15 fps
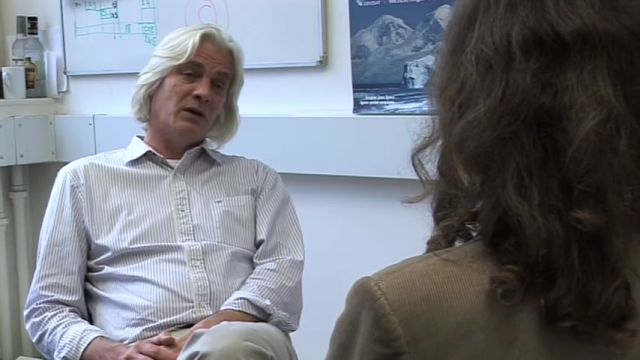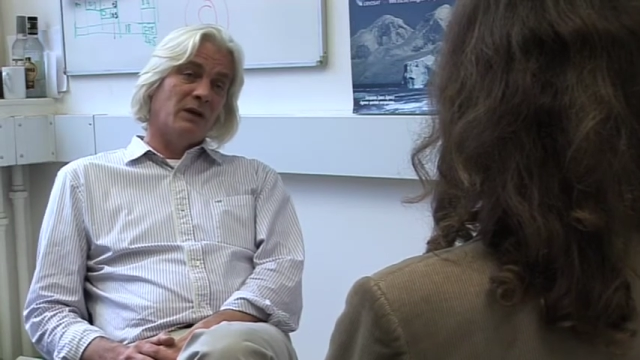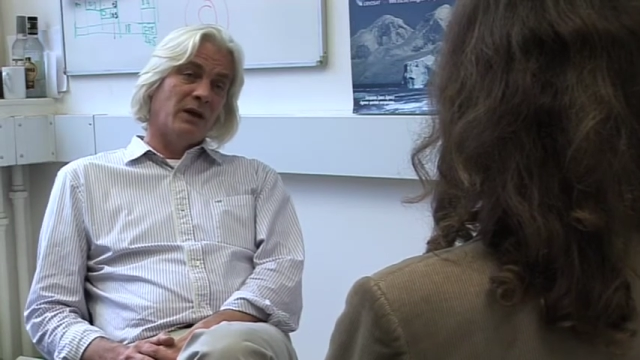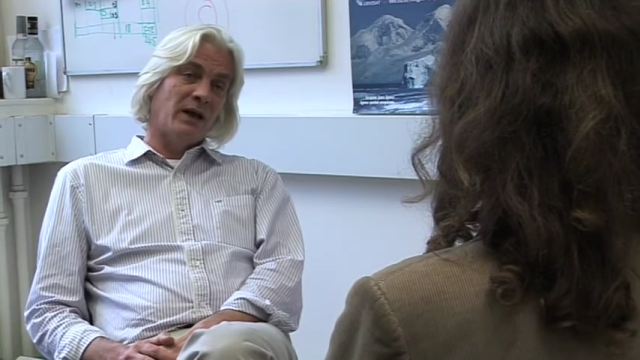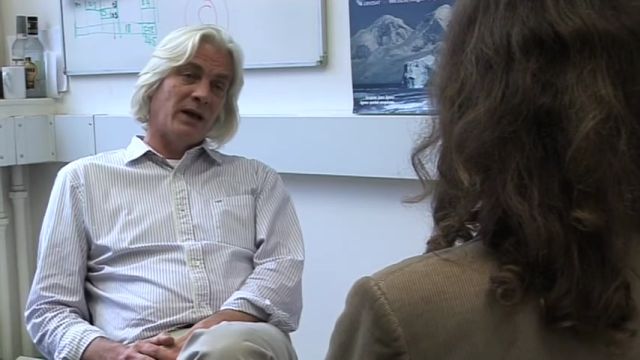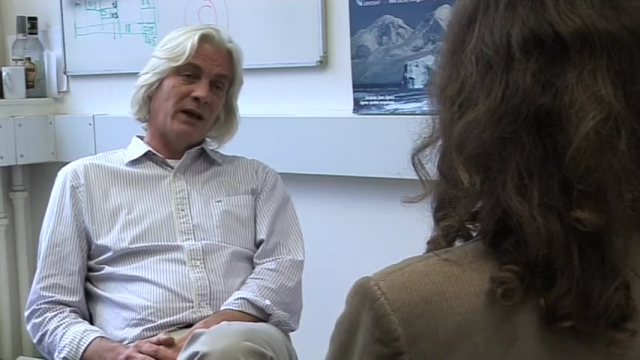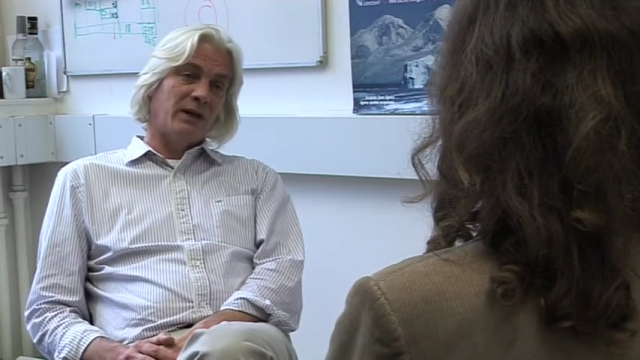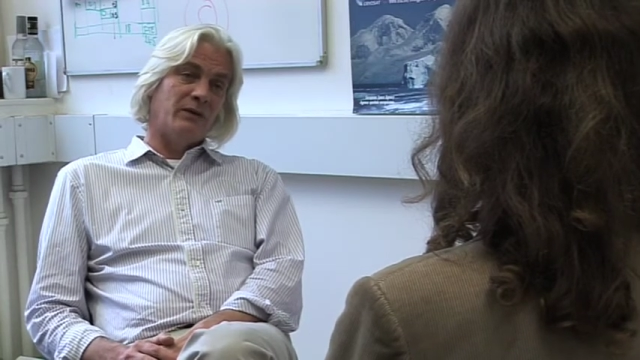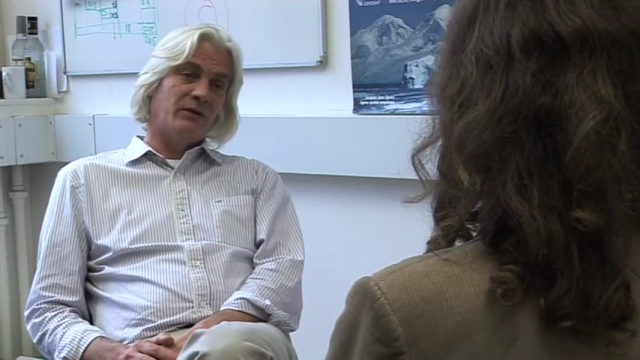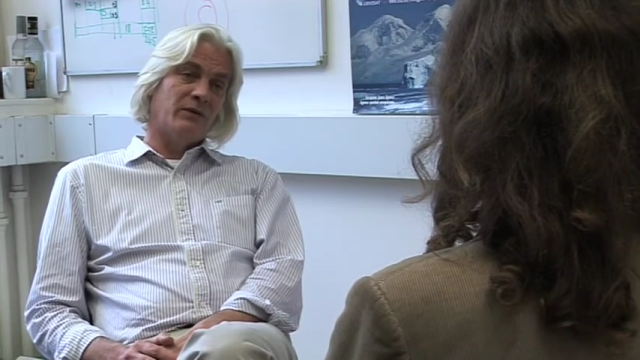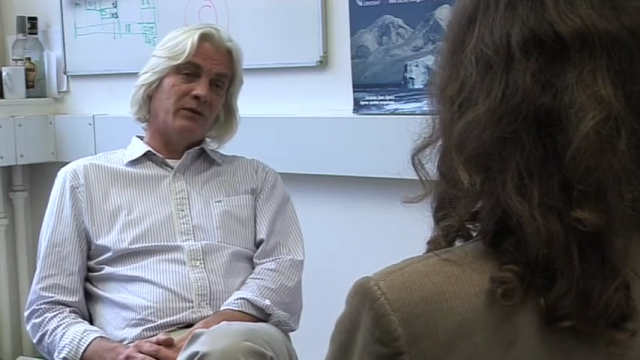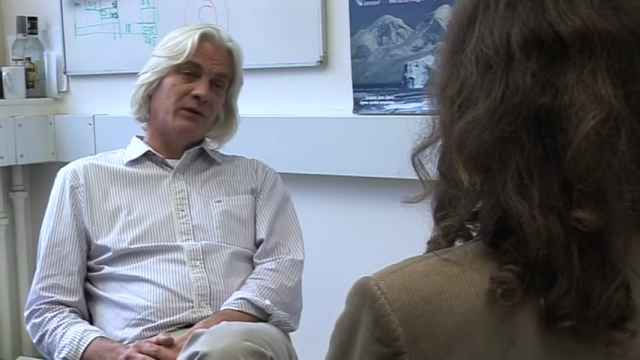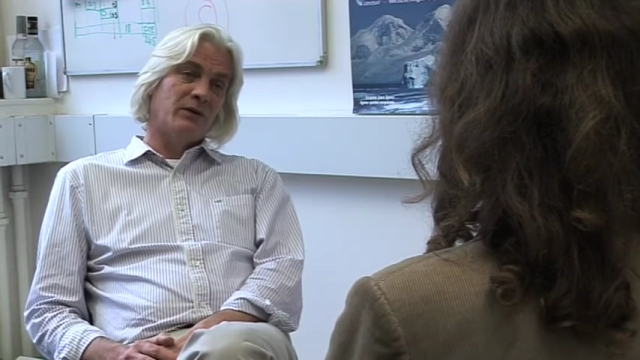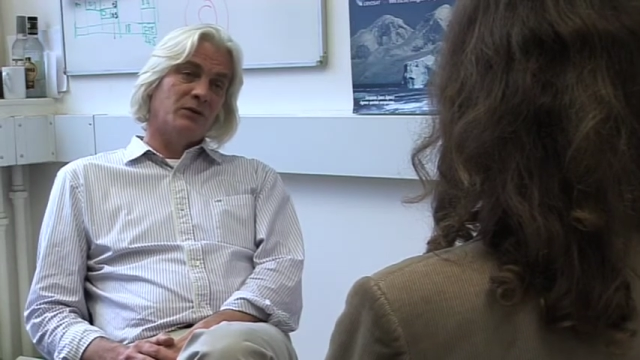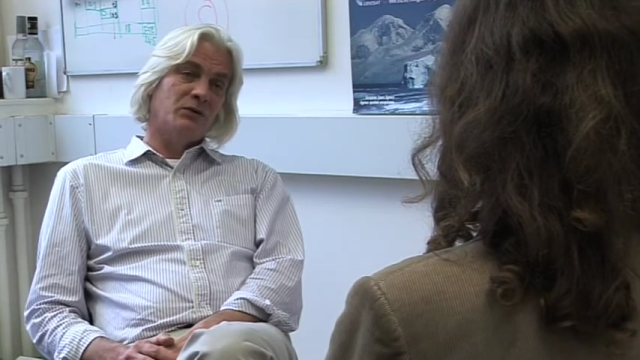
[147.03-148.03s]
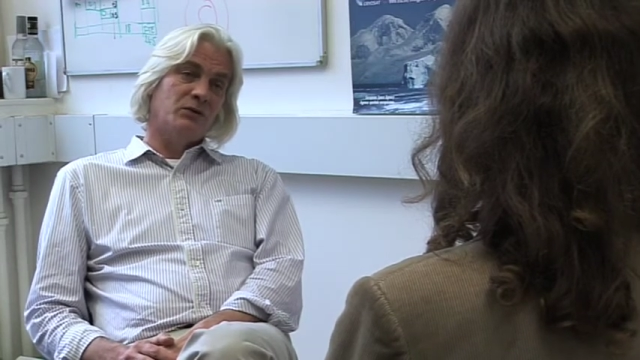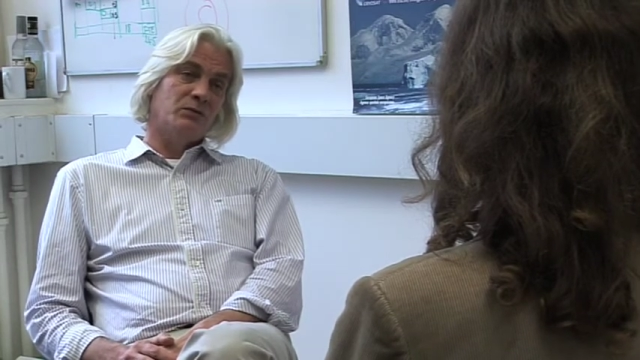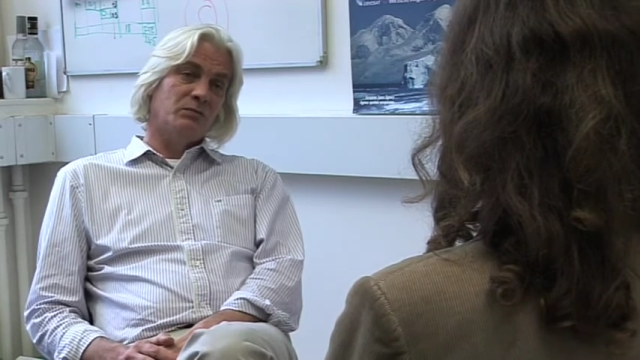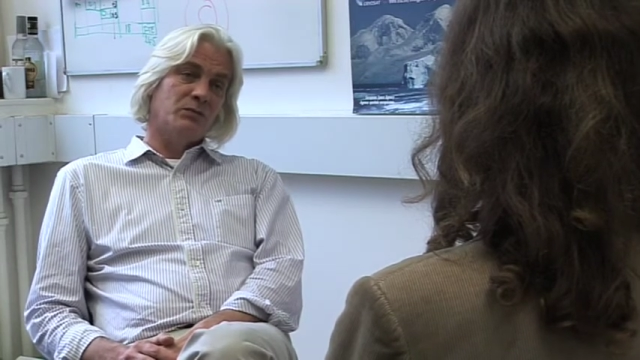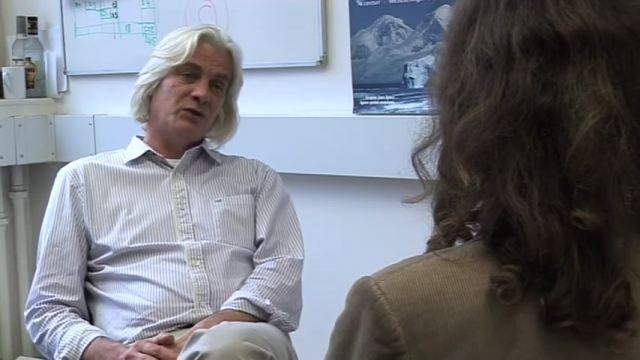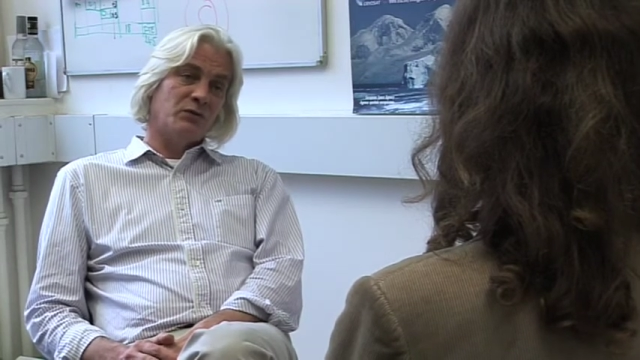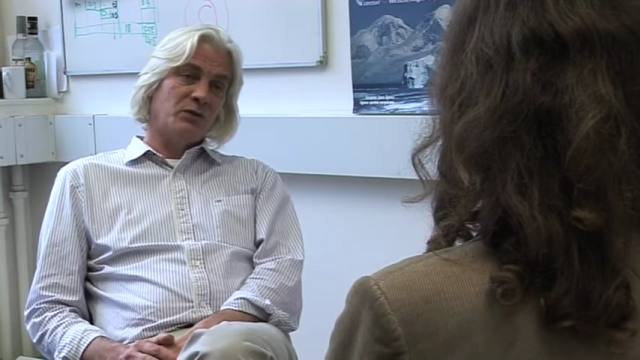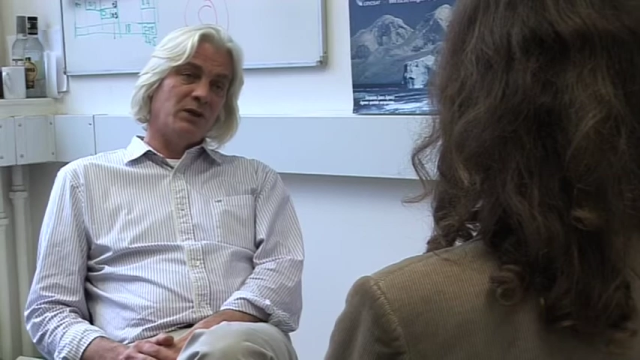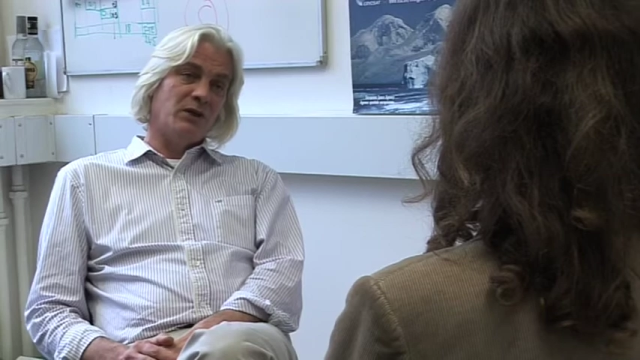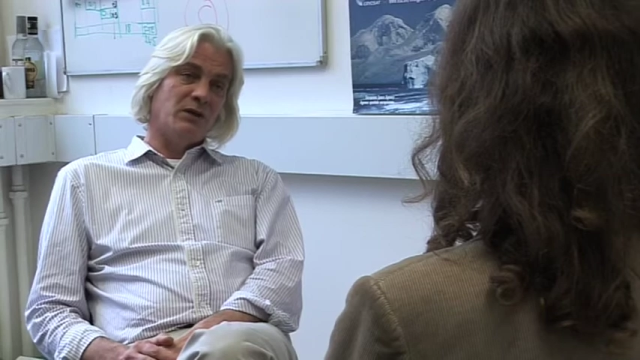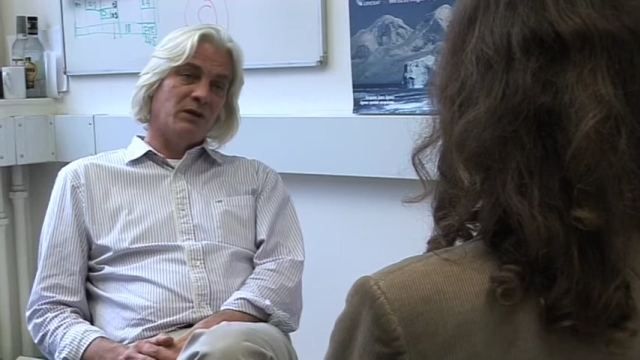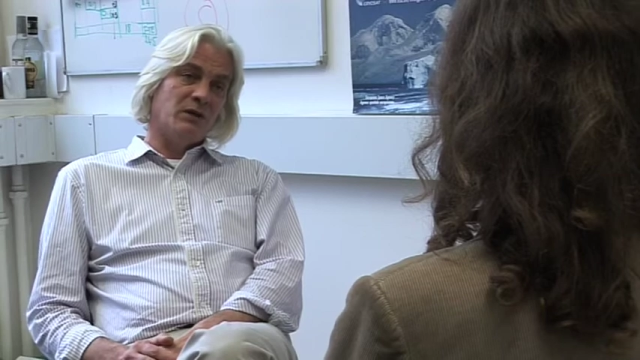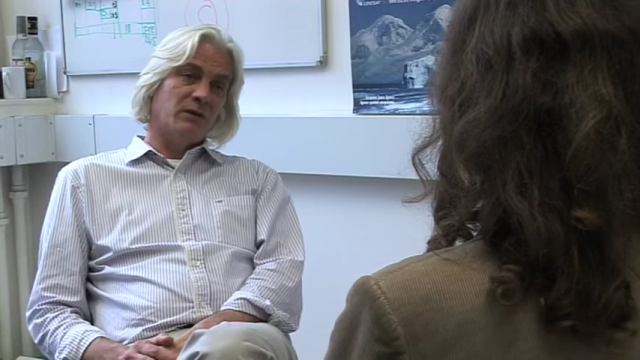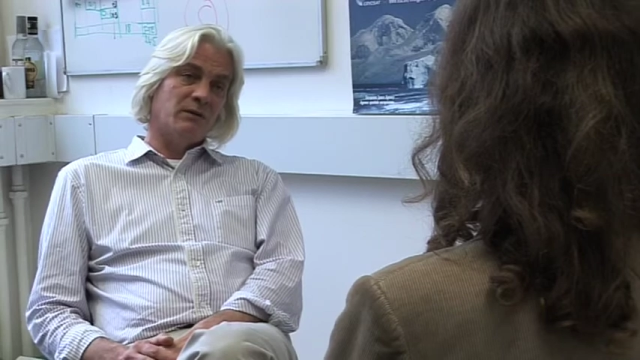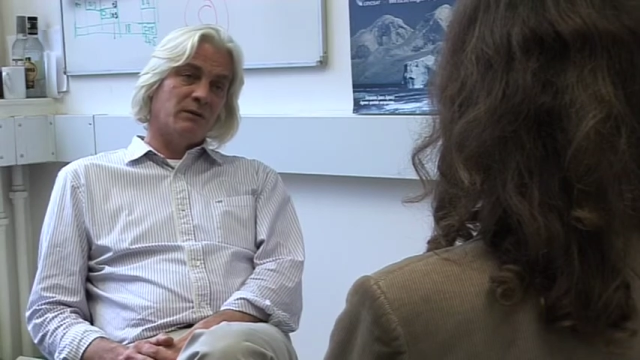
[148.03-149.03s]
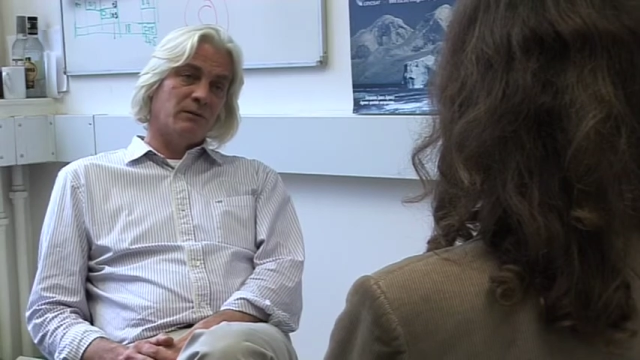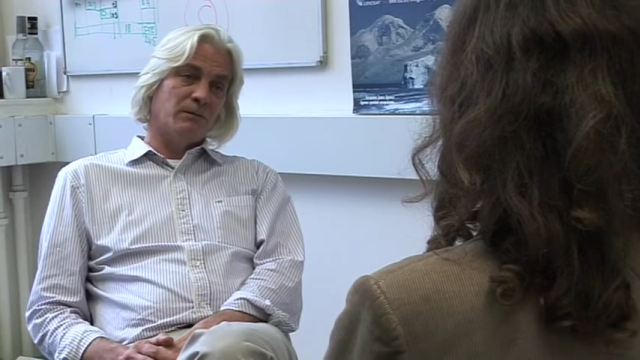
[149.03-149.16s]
and between the years.